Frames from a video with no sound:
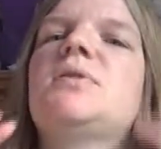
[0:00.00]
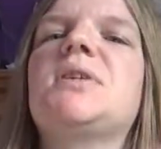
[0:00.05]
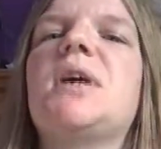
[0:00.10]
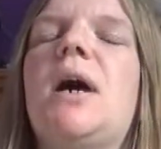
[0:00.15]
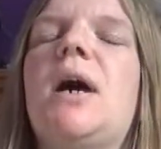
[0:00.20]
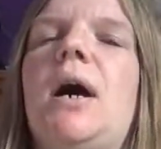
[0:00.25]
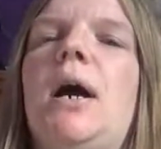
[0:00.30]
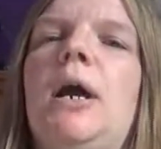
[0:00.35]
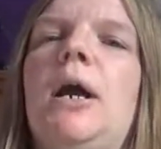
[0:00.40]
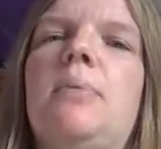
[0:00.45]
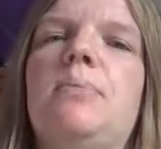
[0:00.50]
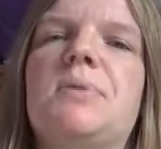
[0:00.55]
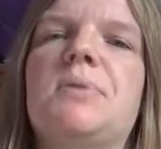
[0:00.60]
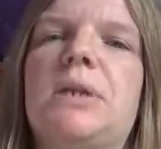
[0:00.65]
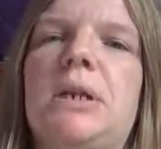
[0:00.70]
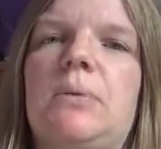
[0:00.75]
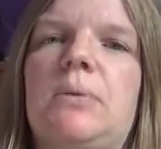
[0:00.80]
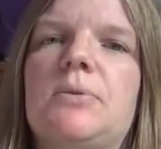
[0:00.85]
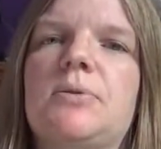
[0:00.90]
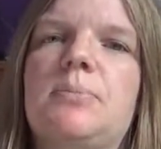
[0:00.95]
times,
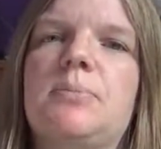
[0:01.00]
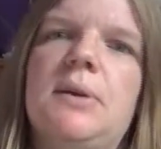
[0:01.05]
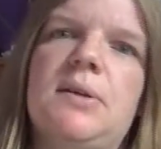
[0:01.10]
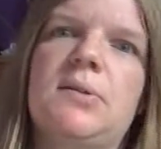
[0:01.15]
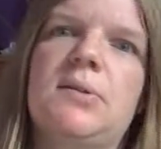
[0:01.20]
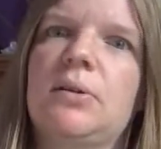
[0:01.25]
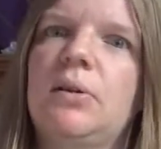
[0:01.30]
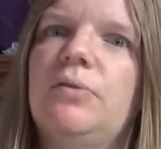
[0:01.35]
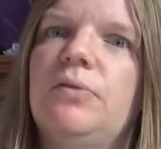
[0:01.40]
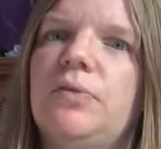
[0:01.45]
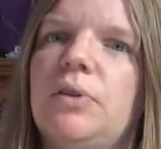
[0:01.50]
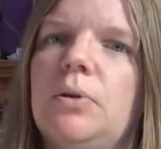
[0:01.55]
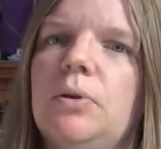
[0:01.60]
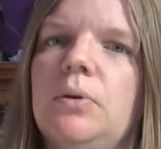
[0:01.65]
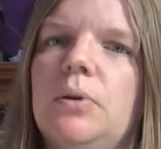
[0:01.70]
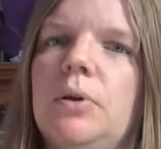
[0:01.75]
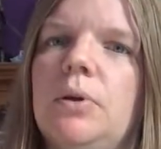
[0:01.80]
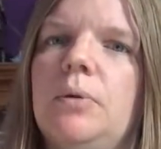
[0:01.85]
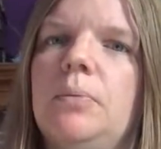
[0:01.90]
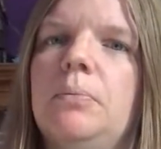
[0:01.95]
and I was missing a few
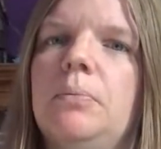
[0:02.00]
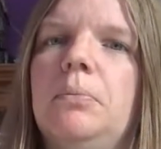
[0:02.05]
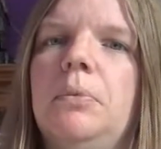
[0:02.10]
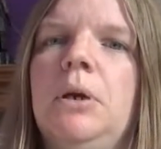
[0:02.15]
of them,